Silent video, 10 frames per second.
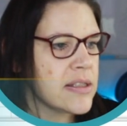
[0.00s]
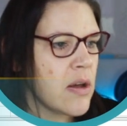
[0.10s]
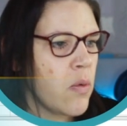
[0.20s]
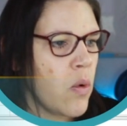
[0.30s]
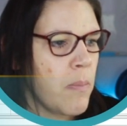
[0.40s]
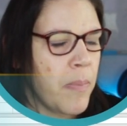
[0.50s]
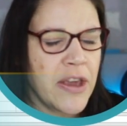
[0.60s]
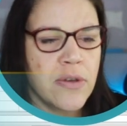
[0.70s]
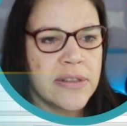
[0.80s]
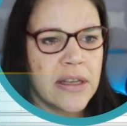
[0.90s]
So by
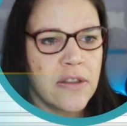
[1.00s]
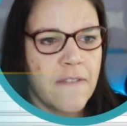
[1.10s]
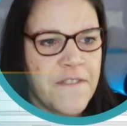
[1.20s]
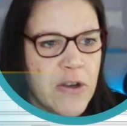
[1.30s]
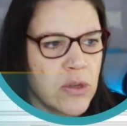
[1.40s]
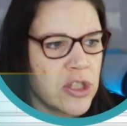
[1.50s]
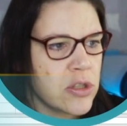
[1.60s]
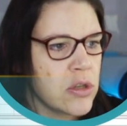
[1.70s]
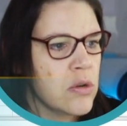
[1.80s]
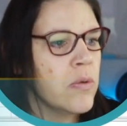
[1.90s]
using the filter
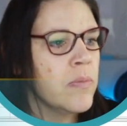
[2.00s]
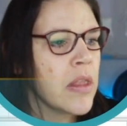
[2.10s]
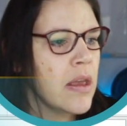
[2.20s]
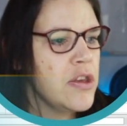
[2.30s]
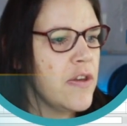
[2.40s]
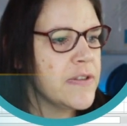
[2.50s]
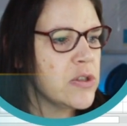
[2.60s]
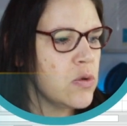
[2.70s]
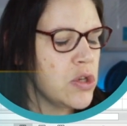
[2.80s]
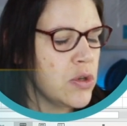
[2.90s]
tool, you
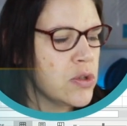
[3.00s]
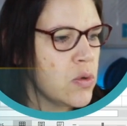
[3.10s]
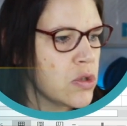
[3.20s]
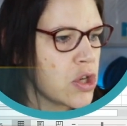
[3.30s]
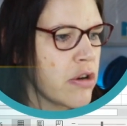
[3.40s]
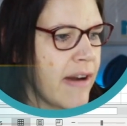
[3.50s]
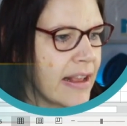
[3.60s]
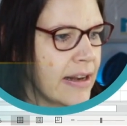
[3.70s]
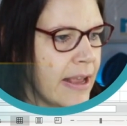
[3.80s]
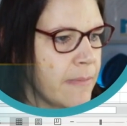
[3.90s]
sort
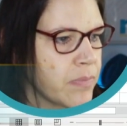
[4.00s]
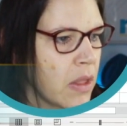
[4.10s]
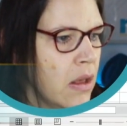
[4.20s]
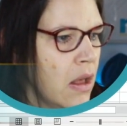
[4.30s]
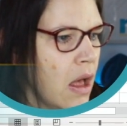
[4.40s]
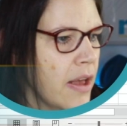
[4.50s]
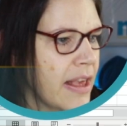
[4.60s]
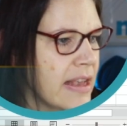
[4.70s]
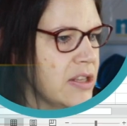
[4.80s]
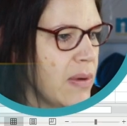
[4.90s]
correctly.
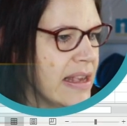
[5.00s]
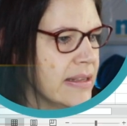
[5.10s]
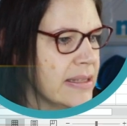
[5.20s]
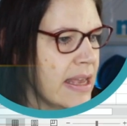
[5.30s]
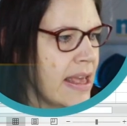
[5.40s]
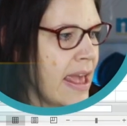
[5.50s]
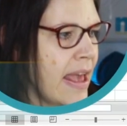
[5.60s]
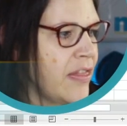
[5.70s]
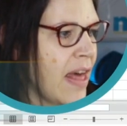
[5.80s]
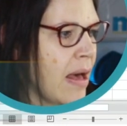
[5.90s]
Okay, so we can see
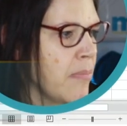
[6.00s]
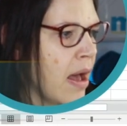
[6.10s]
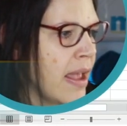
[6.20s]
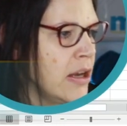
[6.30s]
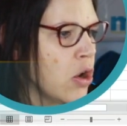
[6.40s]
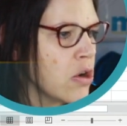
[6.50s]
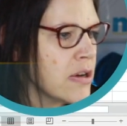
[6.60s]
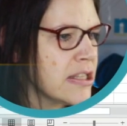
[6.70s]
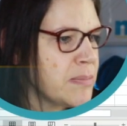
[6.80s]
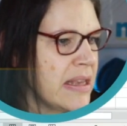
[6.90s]
here that my
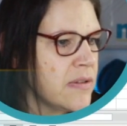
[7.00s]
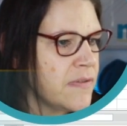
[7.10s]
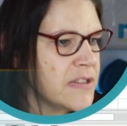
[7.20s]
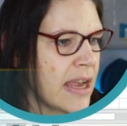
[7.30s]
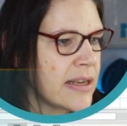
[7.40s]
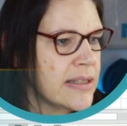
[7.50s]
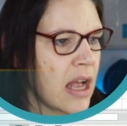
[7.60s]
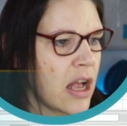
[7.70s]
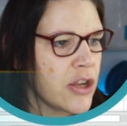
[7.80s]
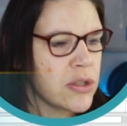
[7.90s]
longest piece of text is
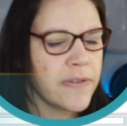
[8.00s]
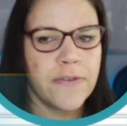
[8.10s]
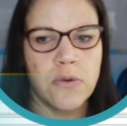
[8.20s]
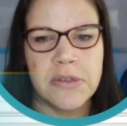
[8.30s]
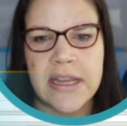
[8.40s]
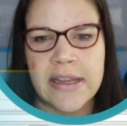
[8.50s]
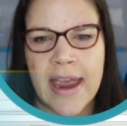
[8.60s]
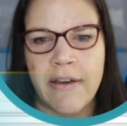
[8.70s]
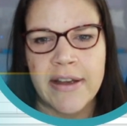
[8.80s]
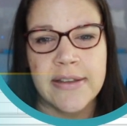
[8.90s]
114
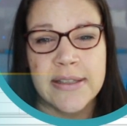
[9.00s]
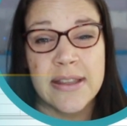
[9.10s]
characters.